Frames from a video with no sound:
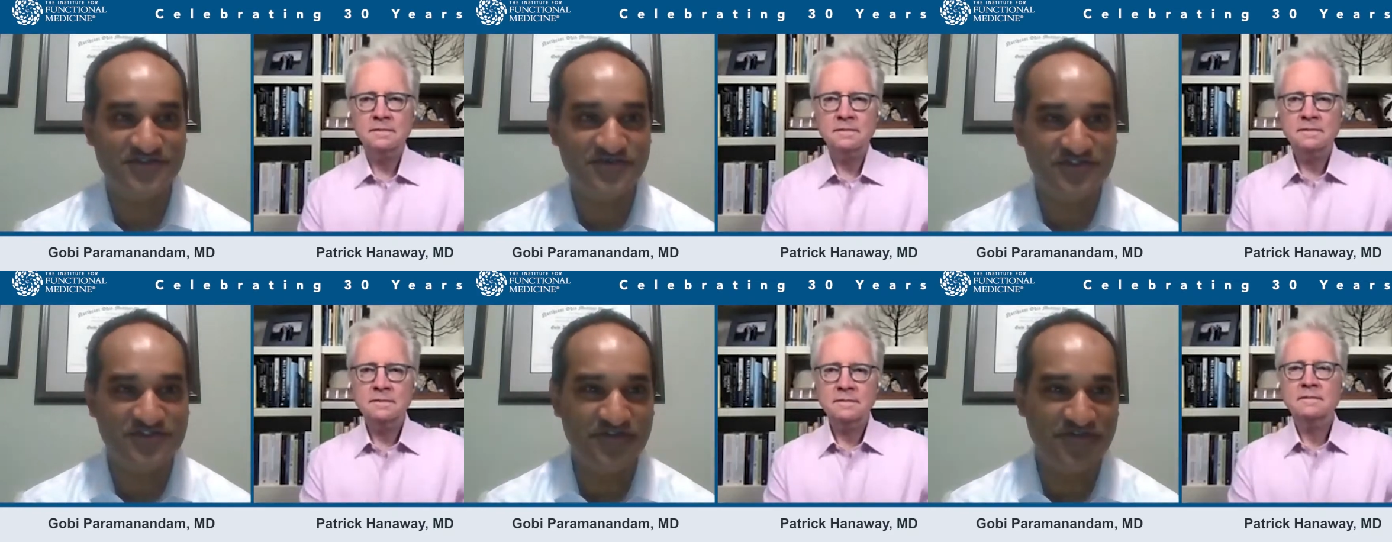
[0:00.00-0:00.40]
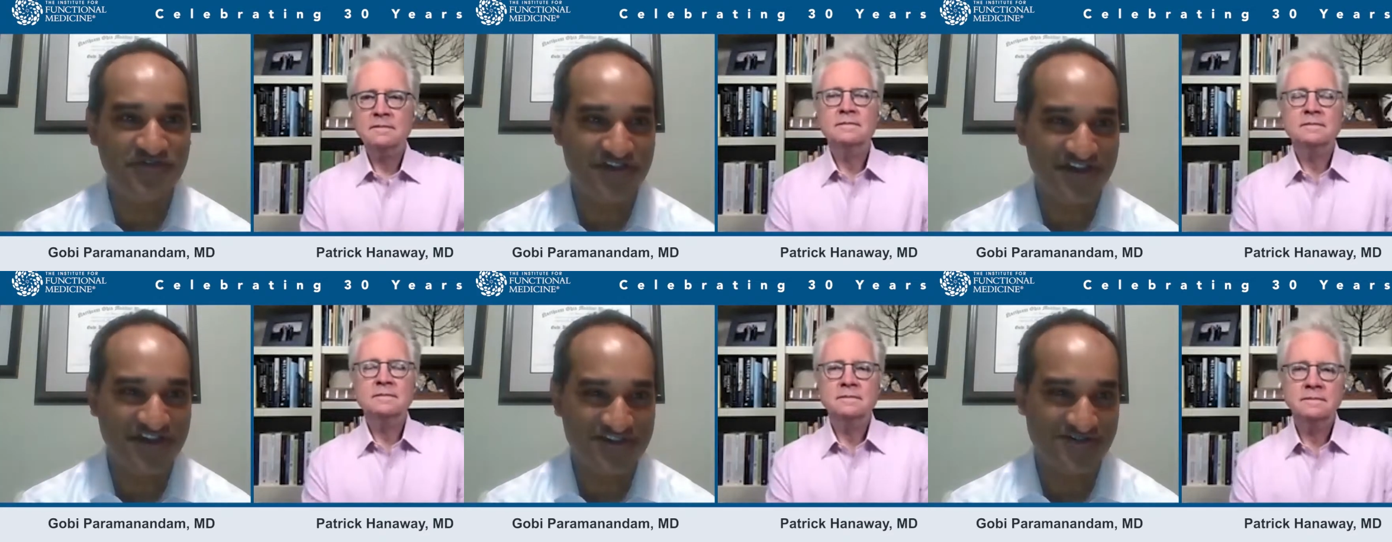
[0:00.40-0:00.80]
Speaker 1: You've been doing
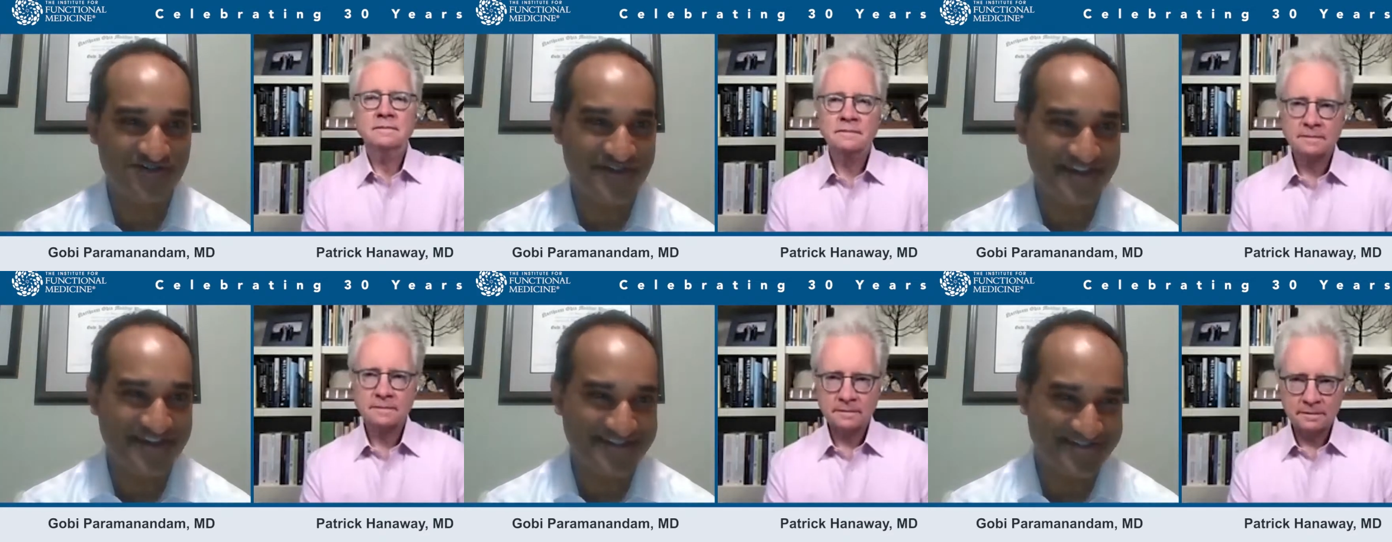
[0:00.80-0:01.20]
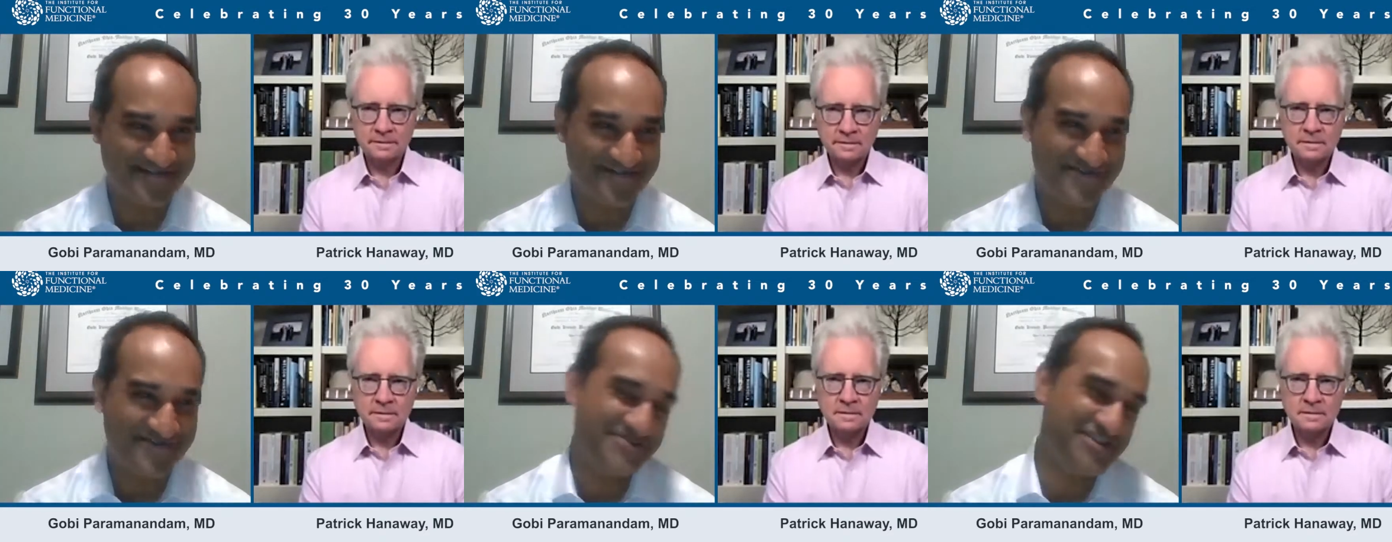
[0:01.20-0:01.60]
functional
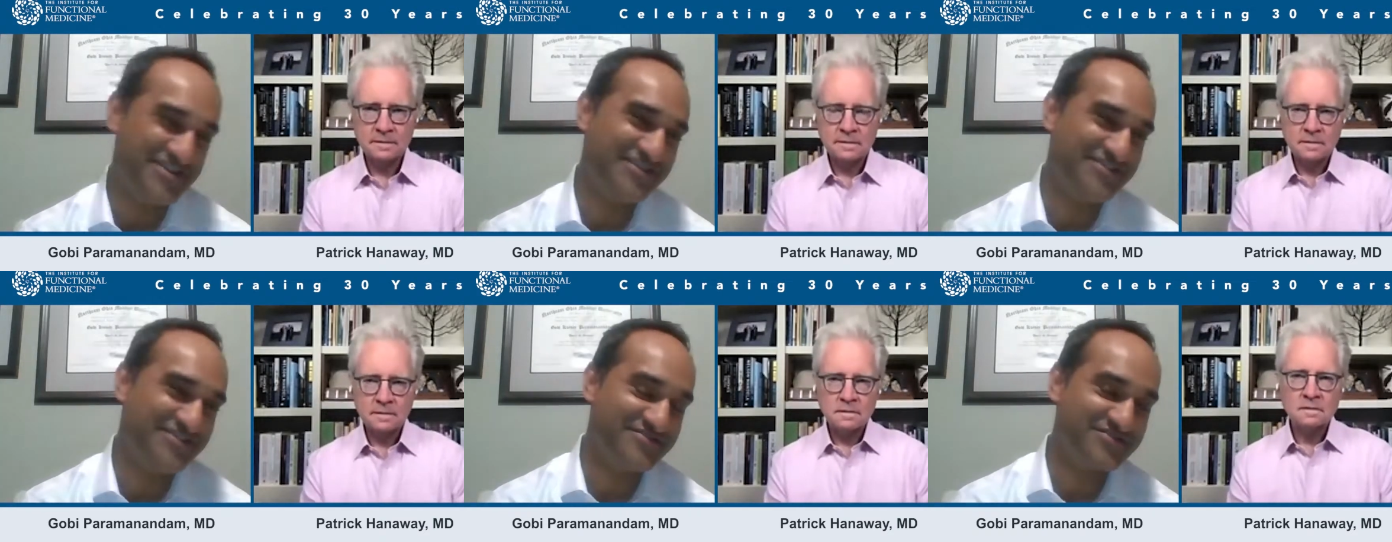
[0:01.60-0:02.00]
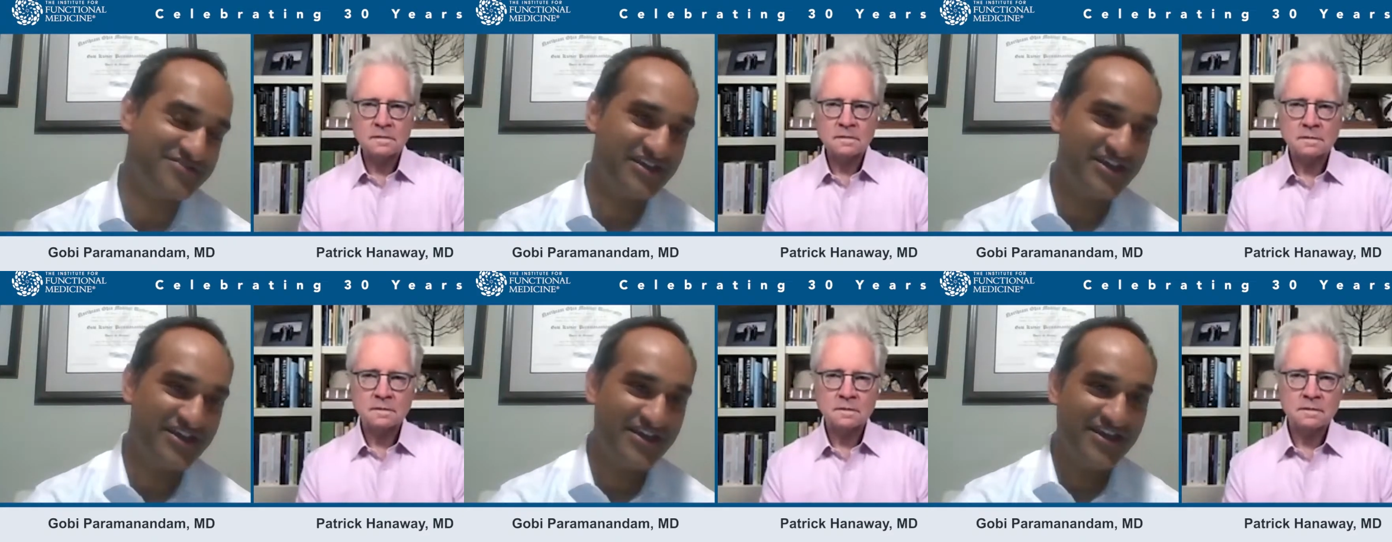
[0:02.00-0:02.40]
medicine for many years,